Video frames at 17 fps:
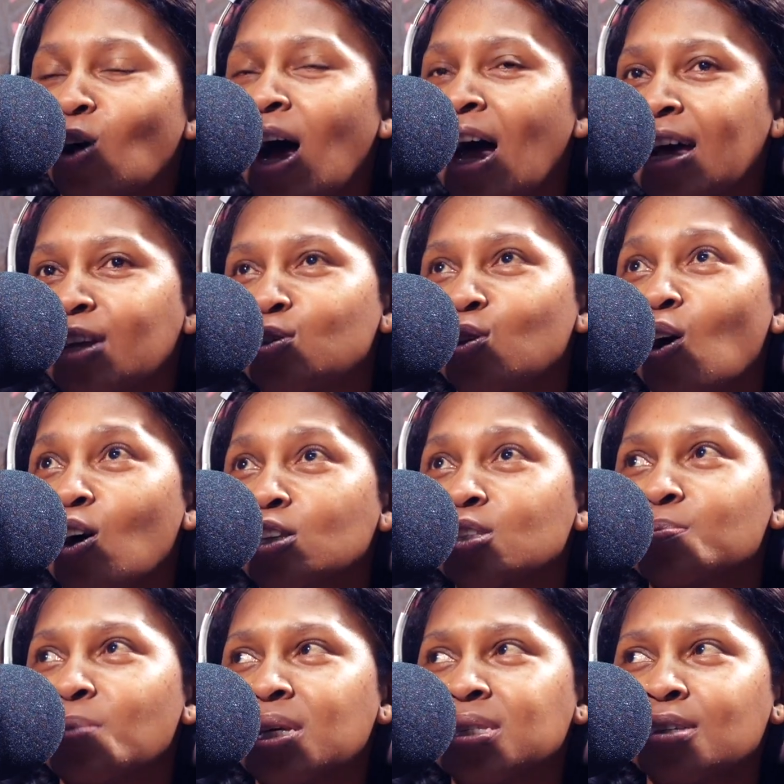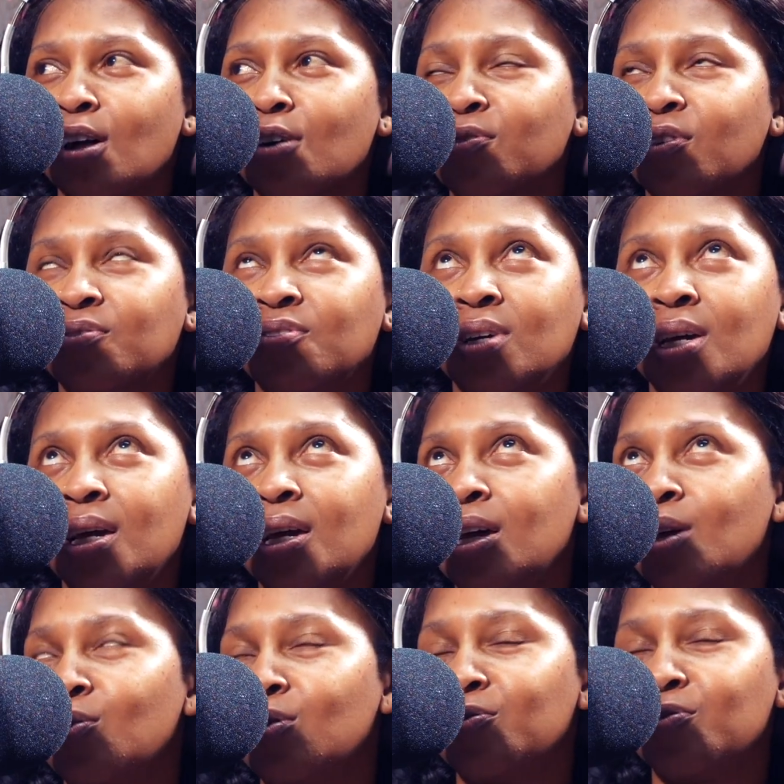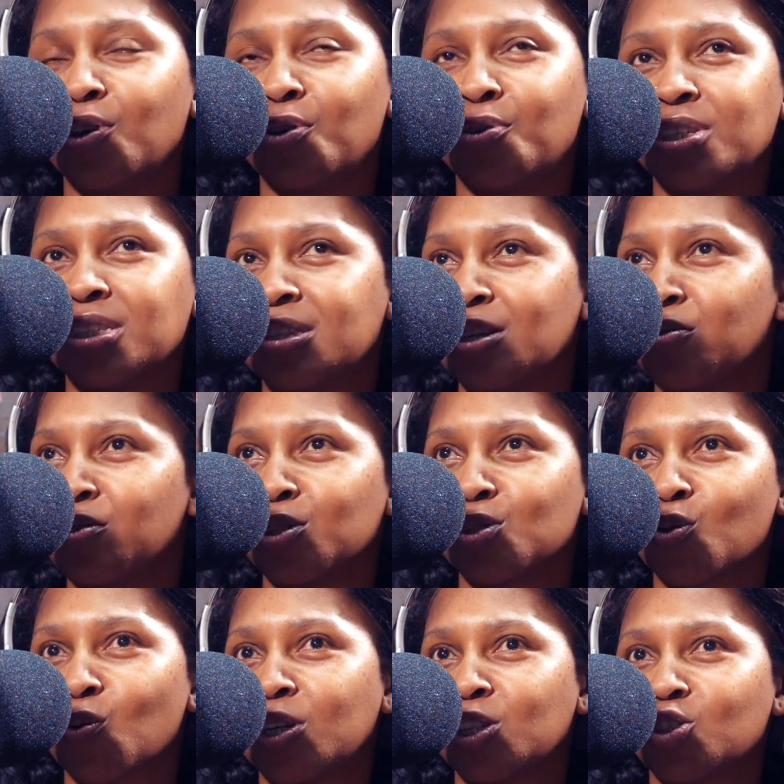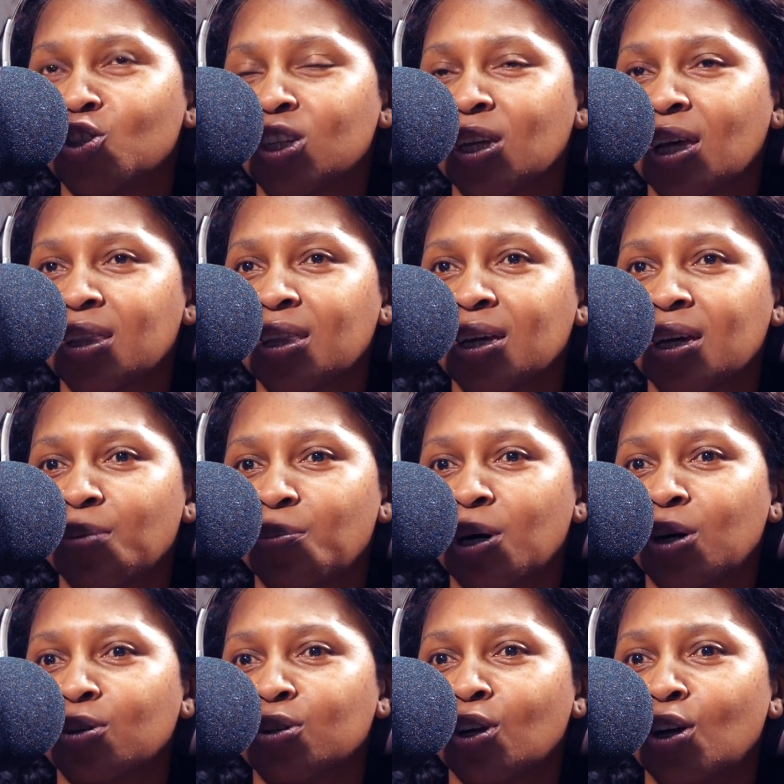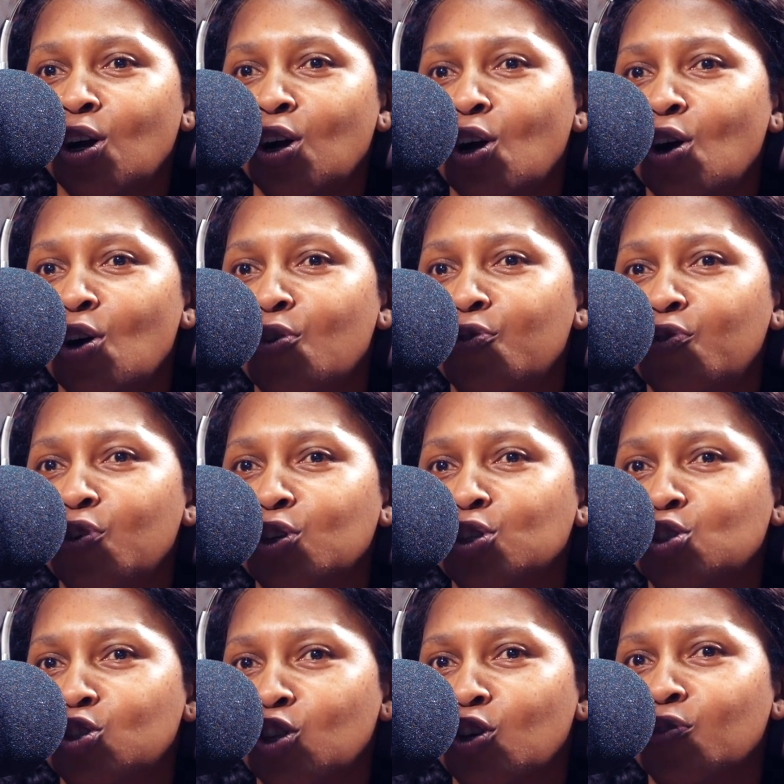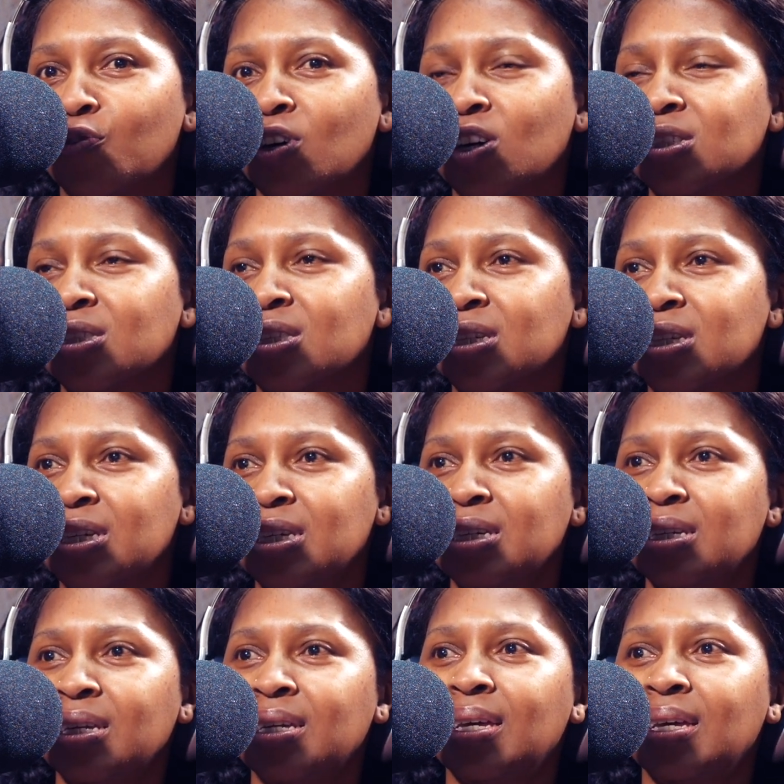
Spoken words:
I had to ask myself a very, very serious question, I think, about first year varsity.